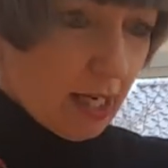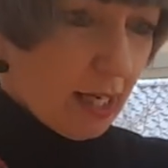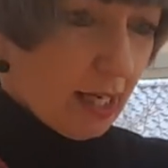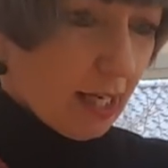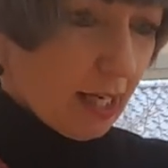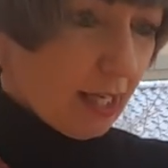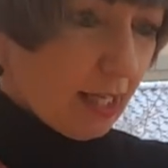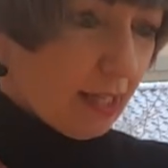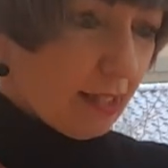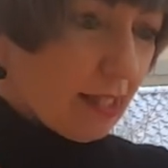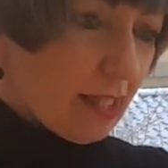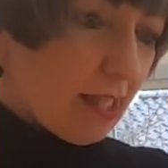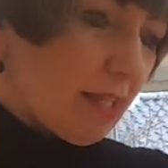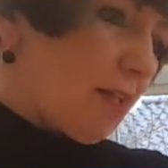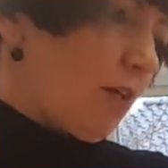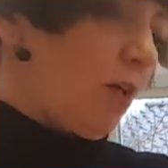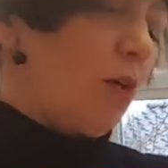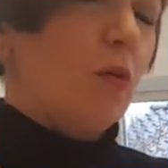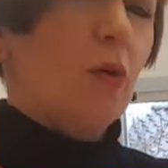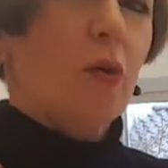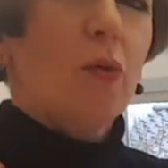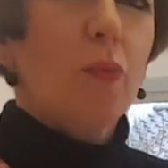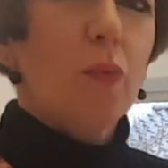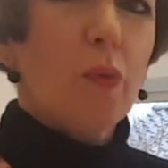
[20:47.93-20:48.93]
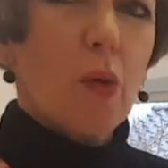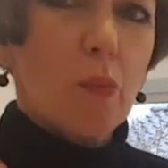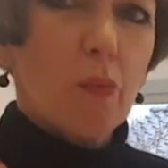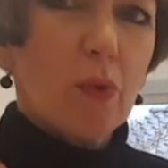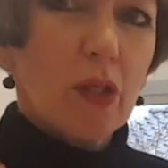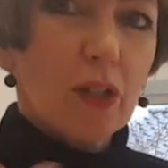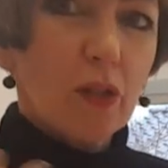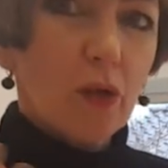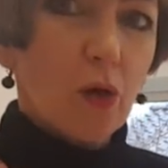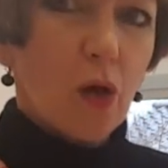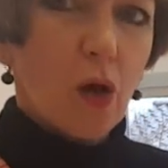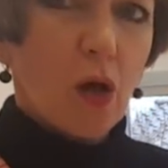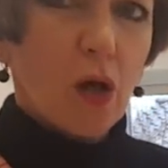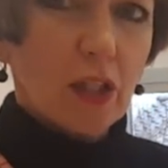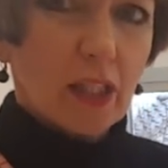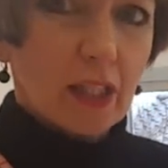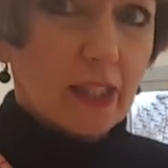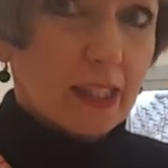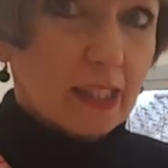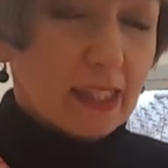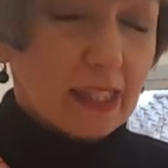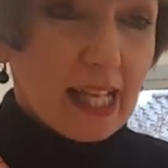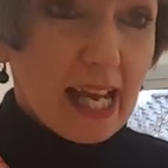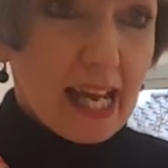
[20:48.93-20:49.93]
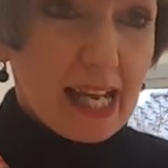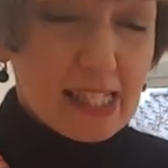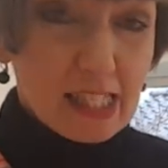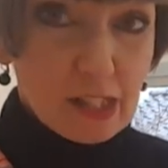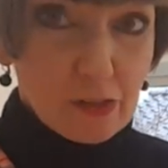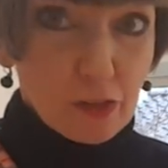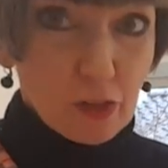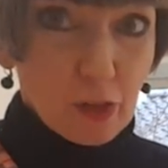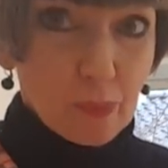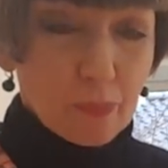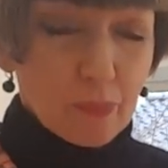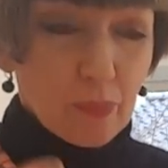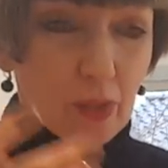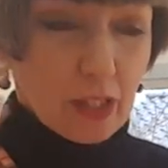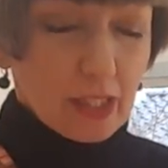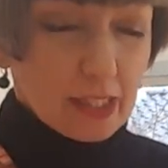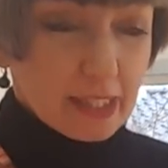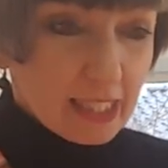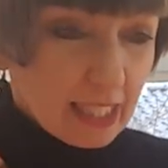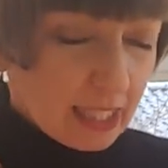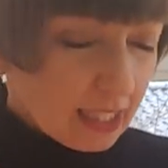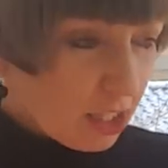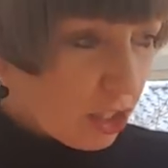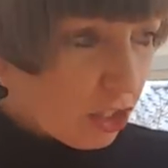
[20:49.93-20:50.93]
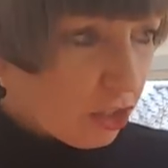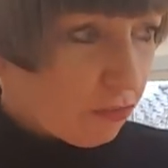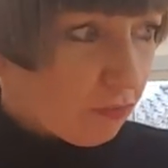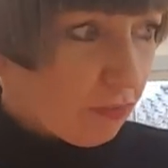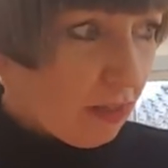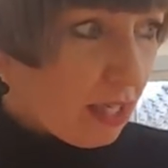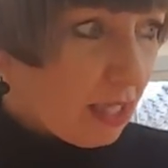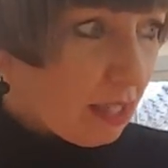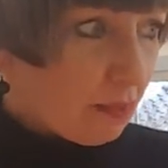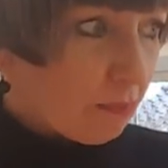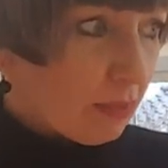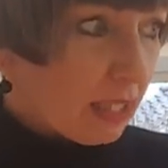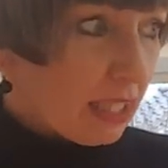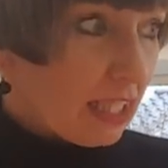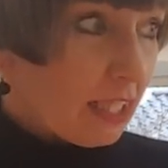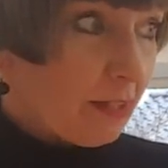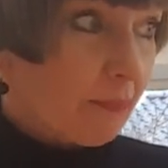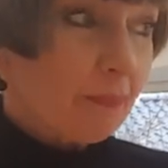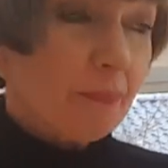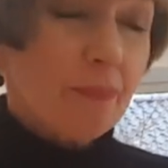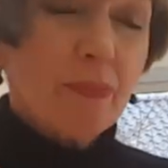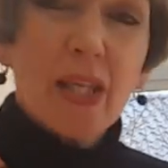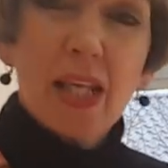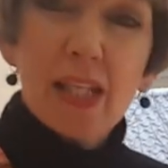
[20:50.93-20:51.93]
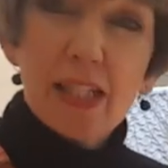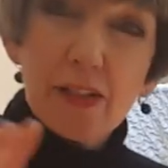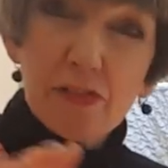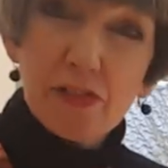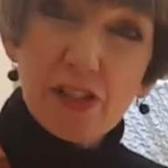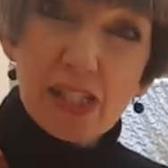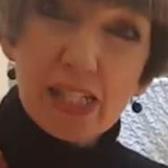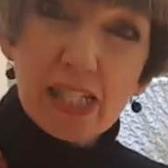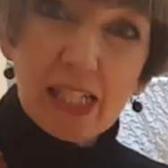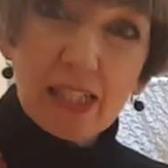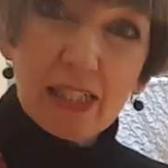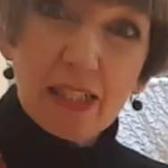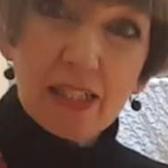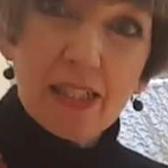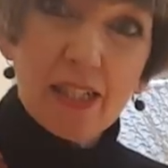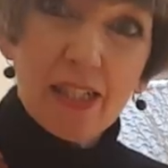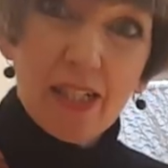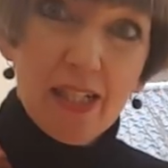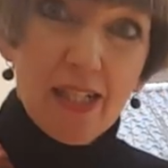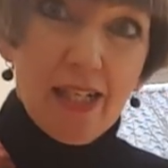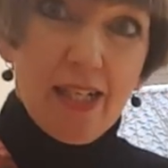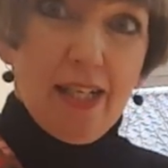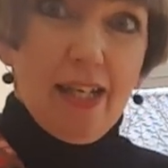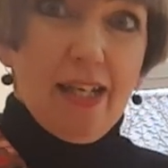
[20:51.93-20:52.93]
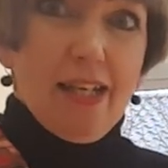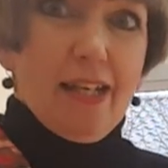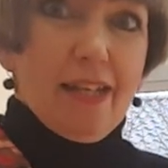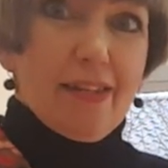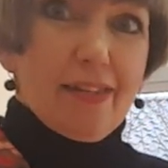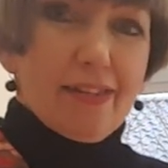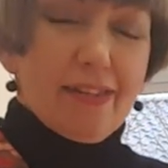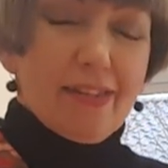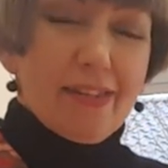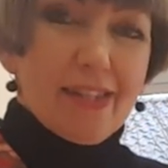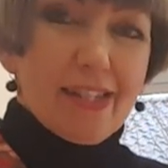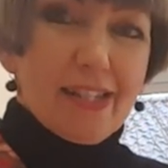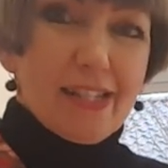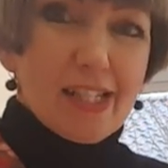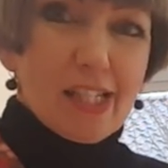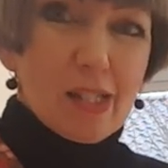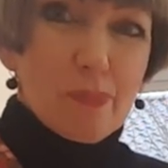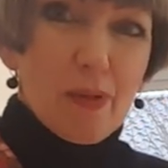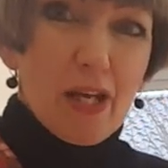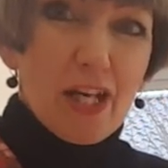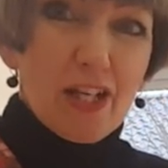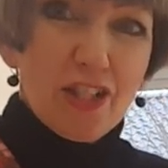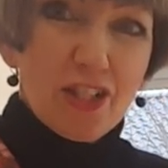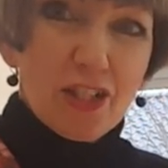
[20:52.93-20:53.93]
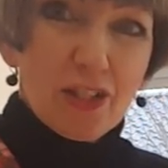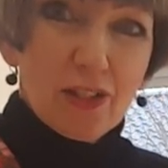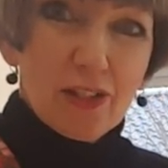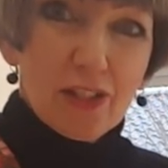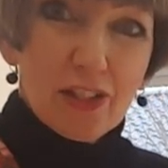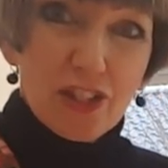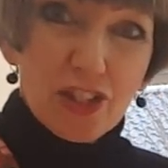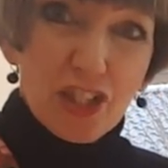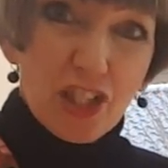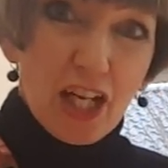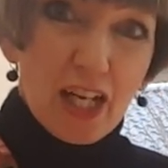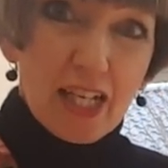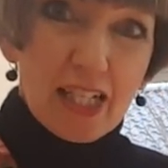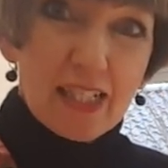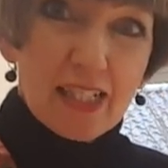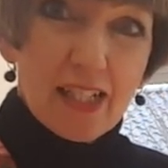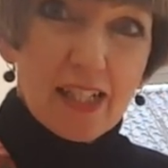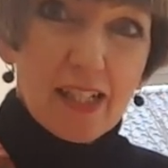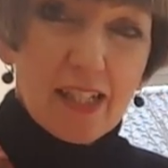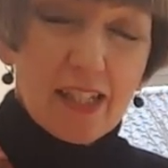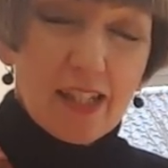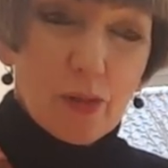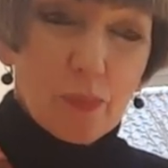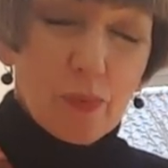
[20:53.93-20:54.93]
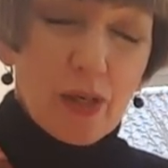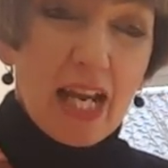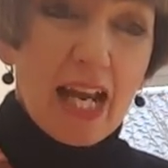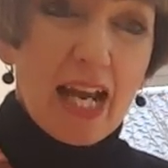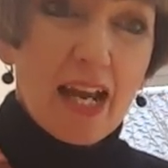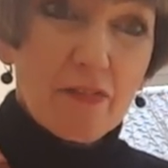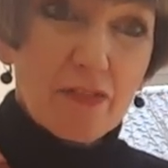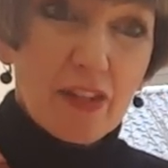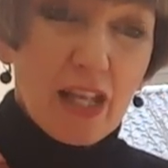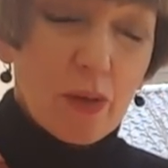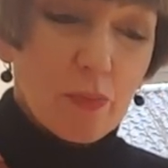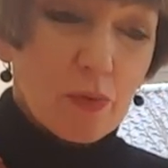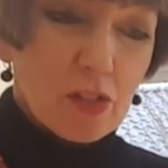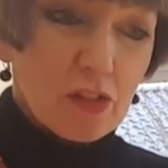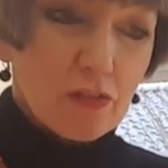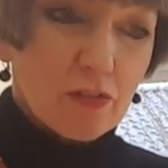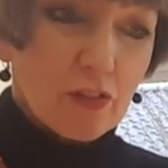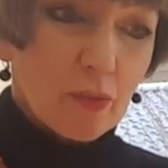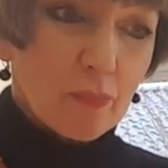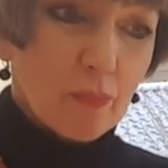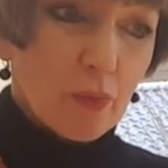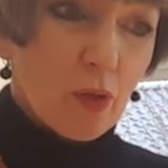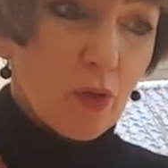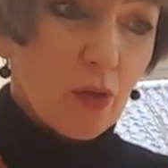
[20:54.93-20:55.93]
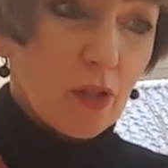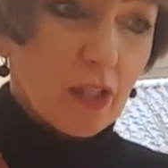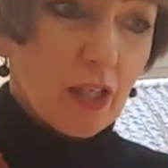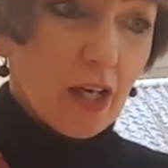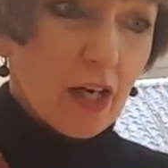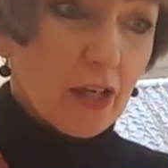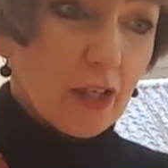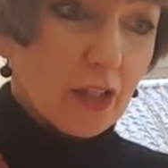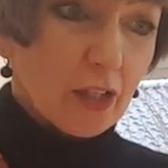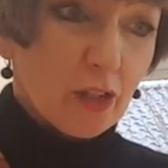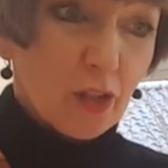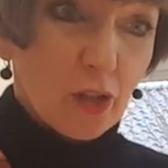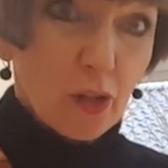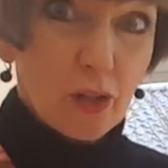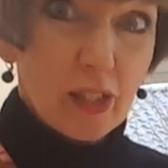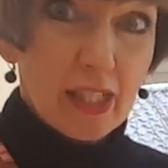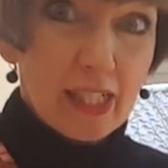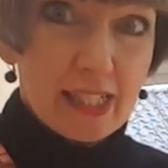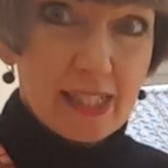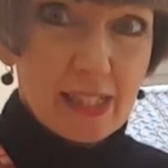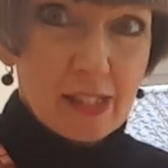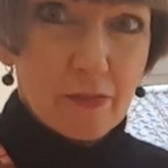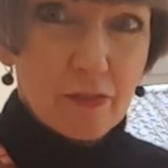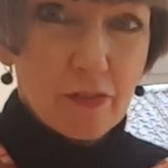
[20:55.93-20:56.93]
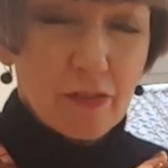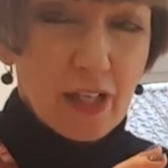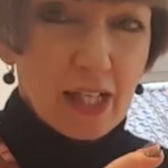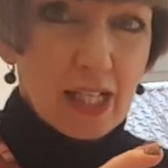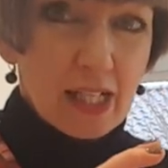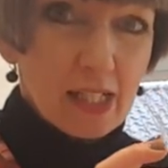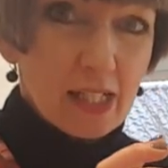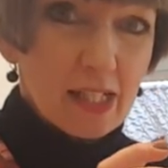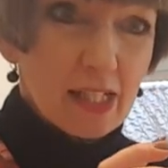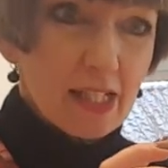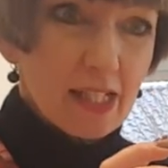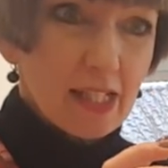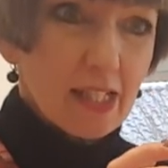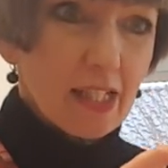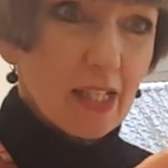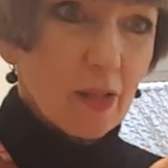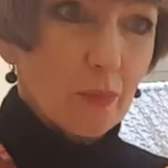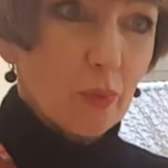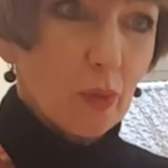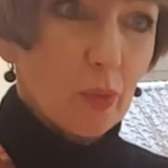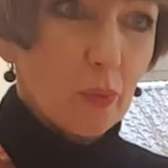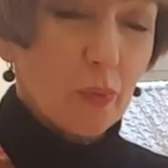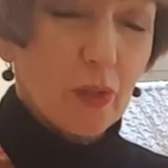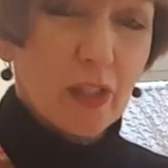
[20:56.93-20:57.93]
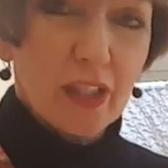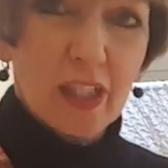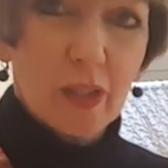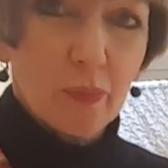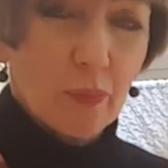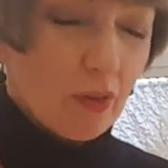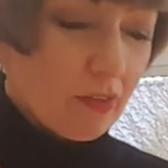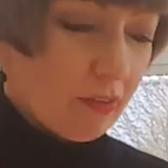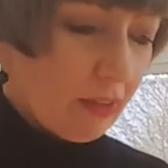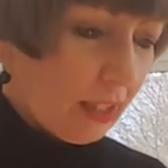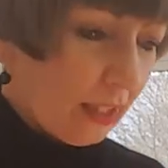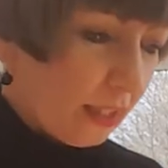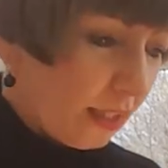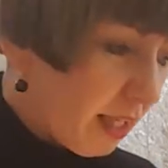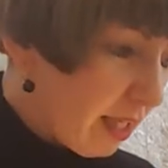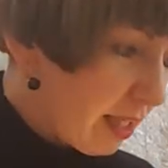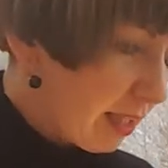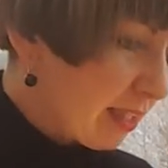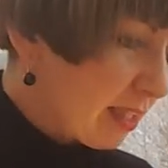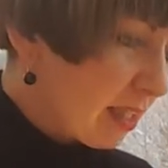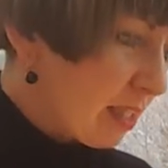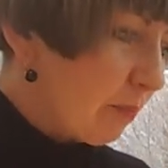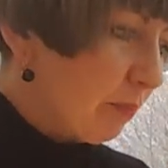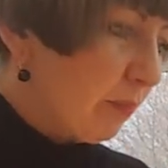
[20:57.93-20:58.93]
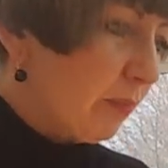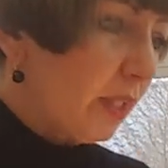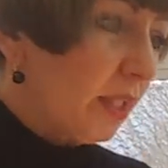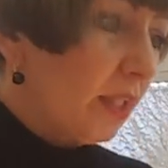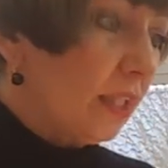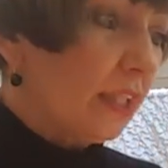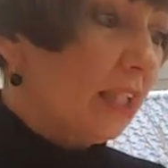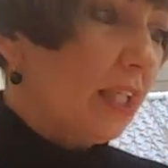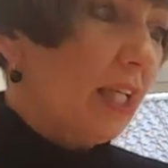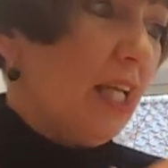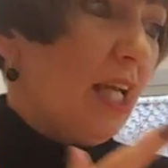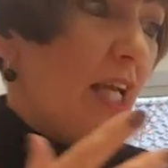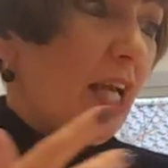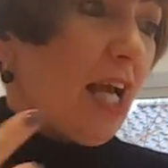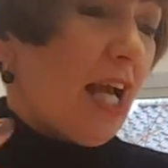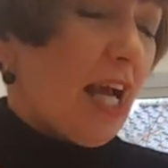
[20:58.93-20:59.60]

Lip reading: We got all our glass from our Danish family. You've seen the special china that we had. That was from all our colleagues and friends that we're working with in Luxembourg.